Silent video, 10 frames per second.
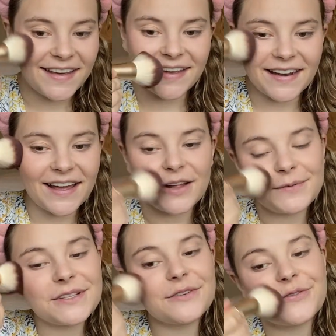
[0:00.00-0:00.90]
It
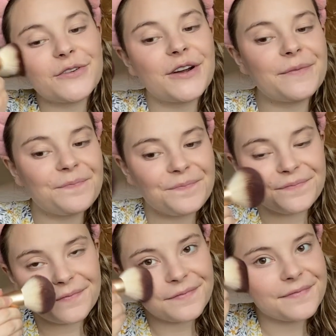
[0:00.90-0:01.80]
helps you from
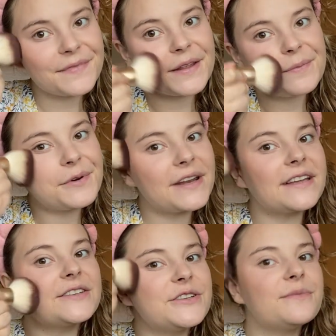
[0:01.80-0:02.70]

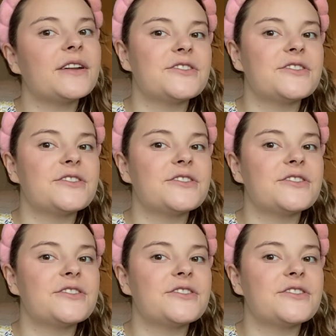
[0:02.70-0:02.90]
putting too much